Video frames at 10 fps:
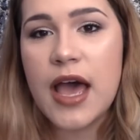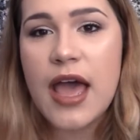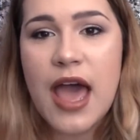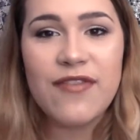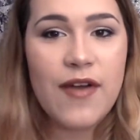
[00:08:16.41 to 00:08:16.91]

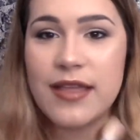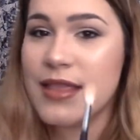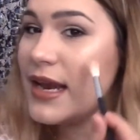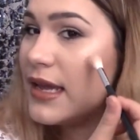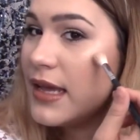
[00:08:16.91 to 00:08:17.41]
I, I find
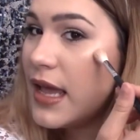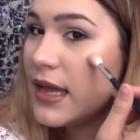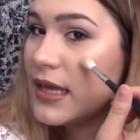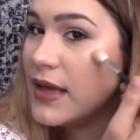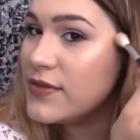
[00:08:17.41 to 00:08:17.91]
that it,
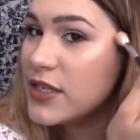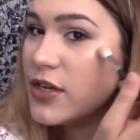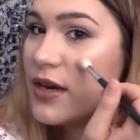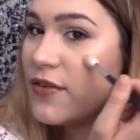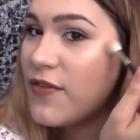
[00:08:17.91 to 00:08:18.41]
it gives a
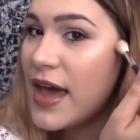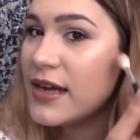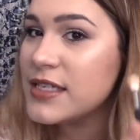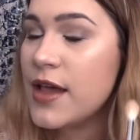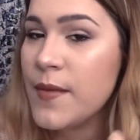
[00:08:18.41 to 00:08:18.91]
good
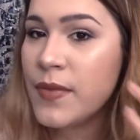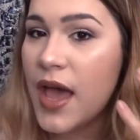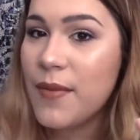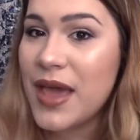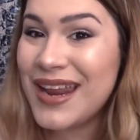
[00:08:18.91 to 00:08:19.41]
effect
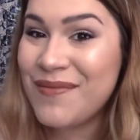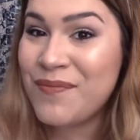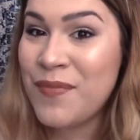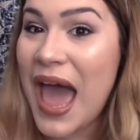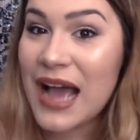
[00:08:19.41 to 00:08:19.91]
um, and it
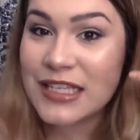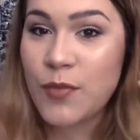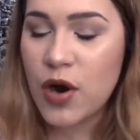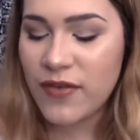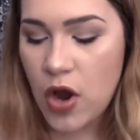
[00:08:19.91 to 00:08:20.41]
packs
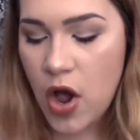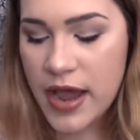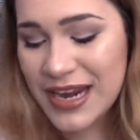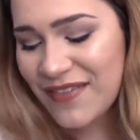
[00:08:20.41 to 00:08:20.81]
more of it on.